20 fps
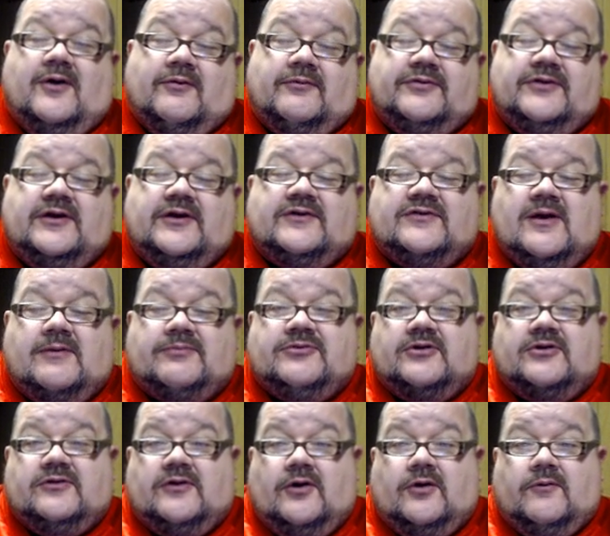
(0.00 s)
with the exception of
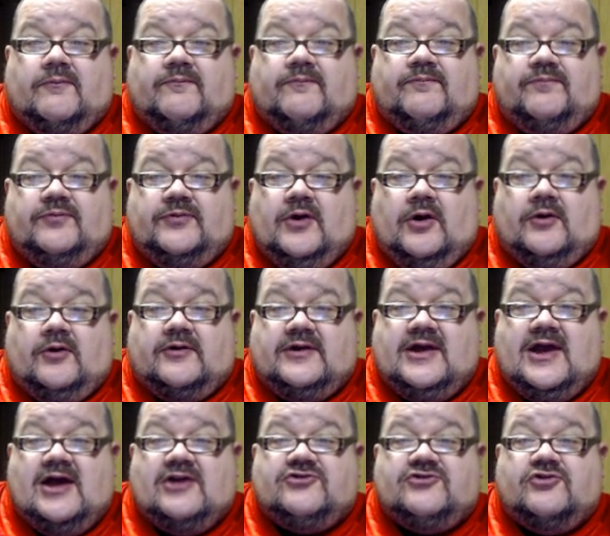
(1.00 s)
their their
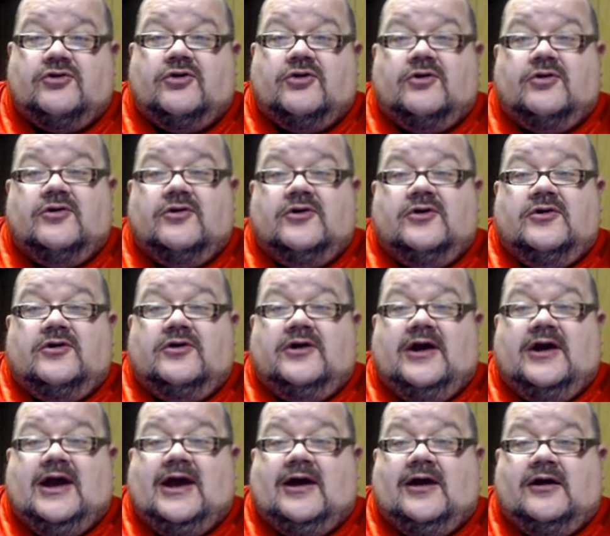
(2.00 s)
catcher
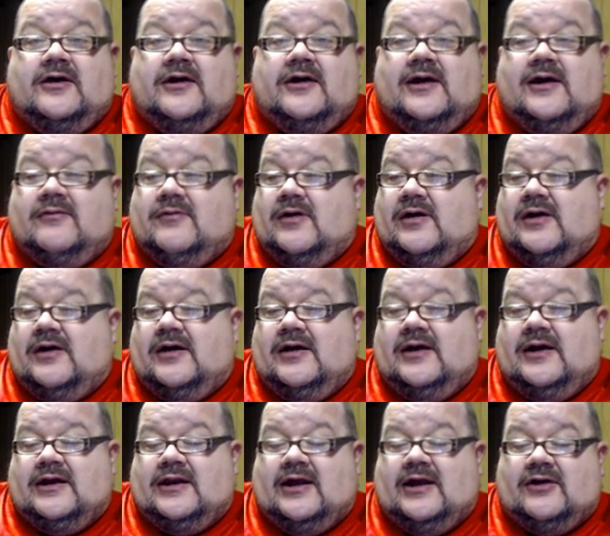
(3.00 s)

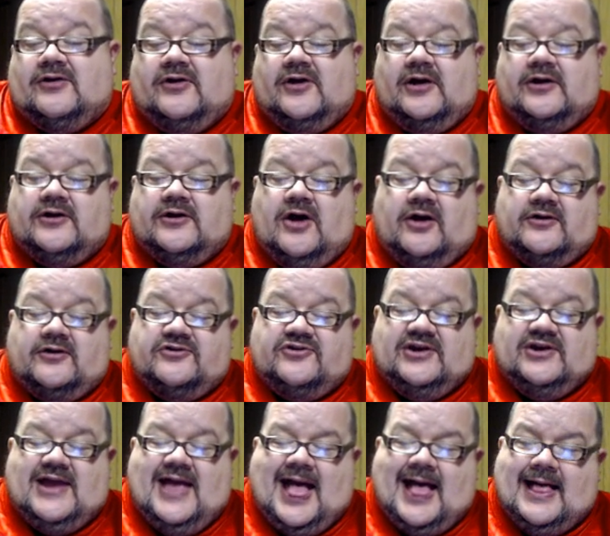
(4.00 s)

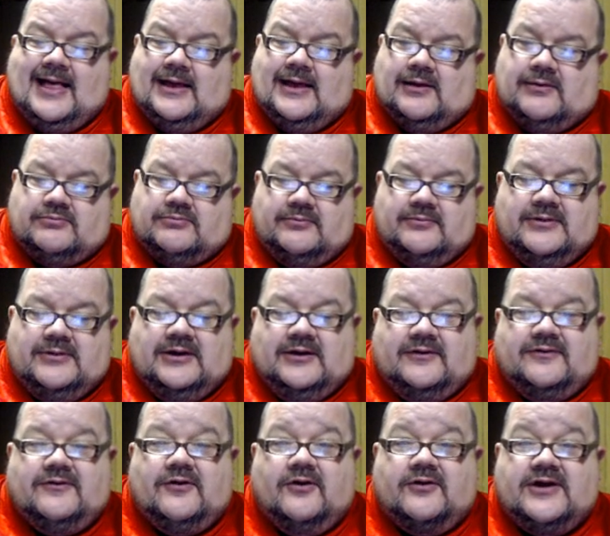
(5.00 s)
analogy, eh,
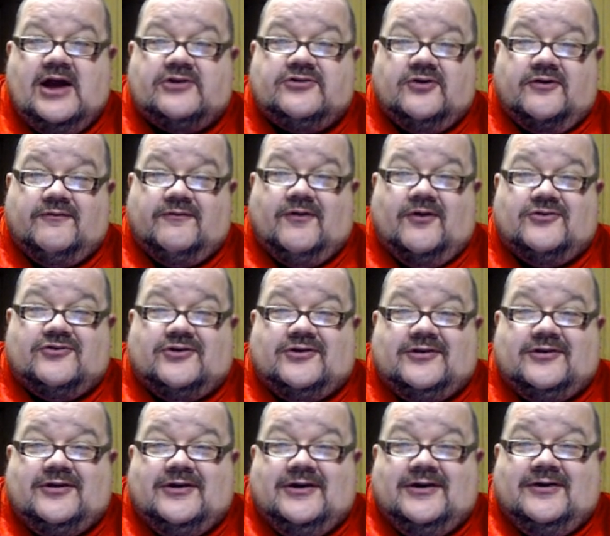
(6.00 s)
their catcher version
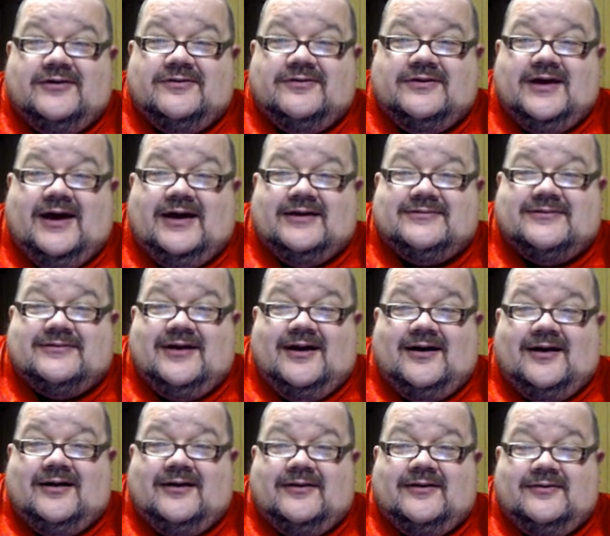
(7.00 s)
that
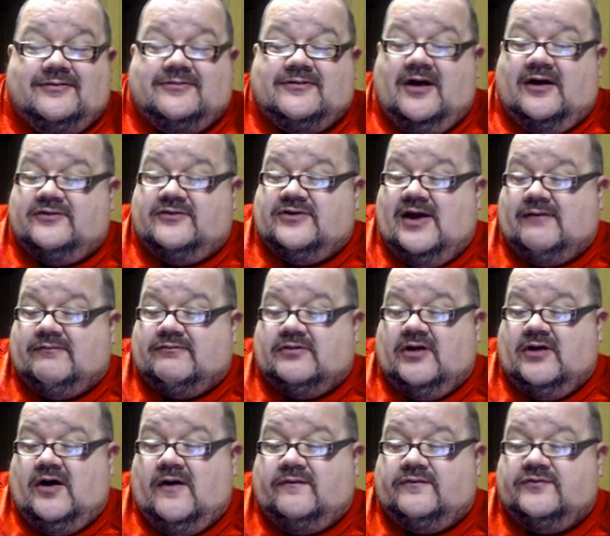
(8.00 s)
uh, does have
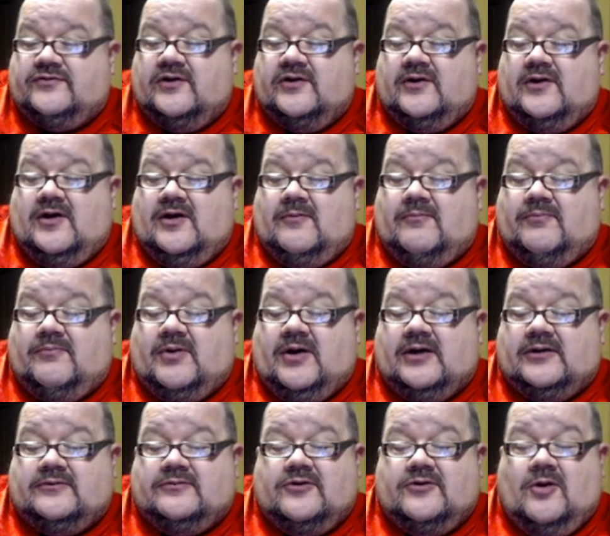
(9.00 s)
gloves, but
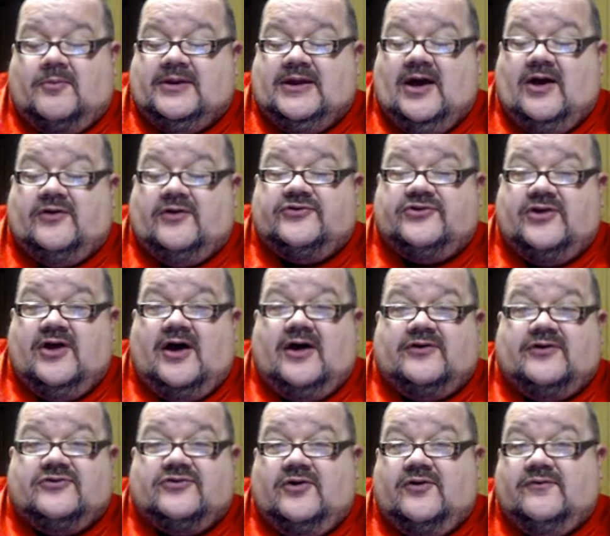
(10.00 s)
nobody else does.
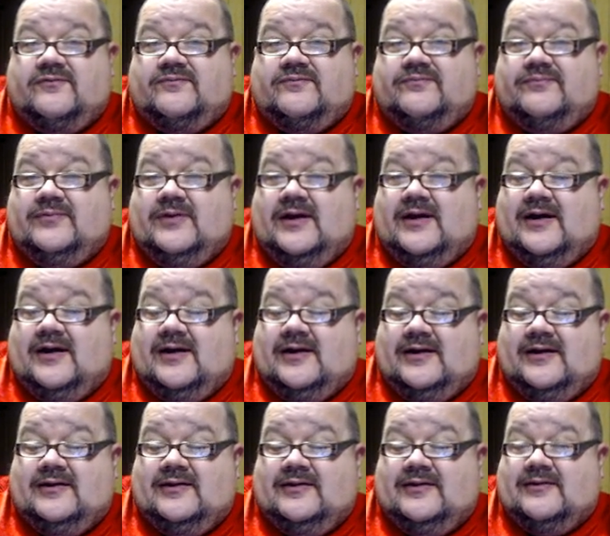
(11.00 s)
So uh, it
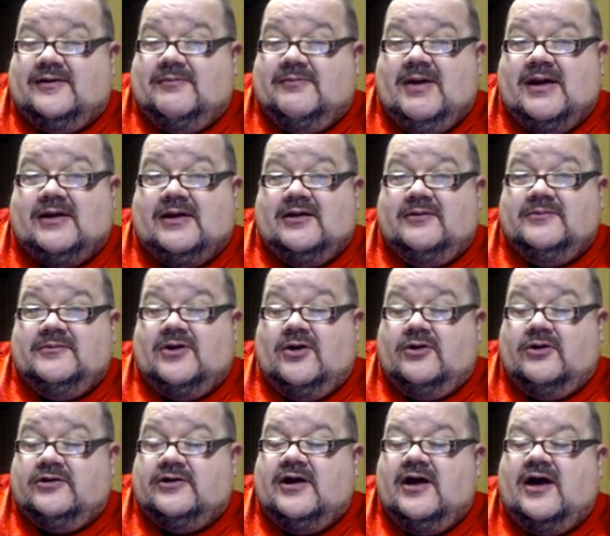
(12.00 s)
can make it a little bit hard
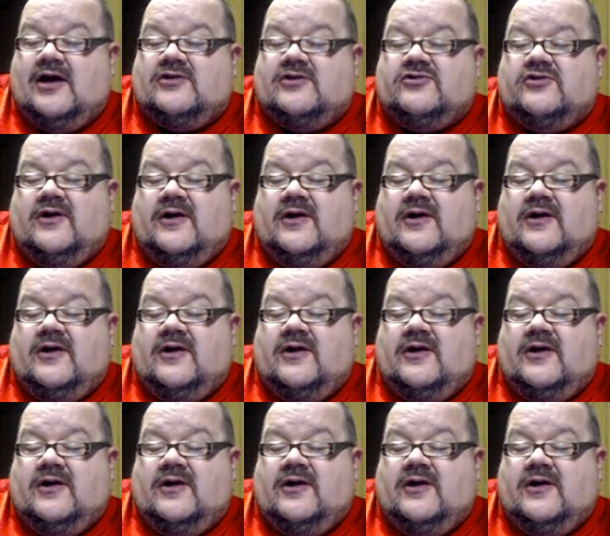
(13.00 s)
to catch.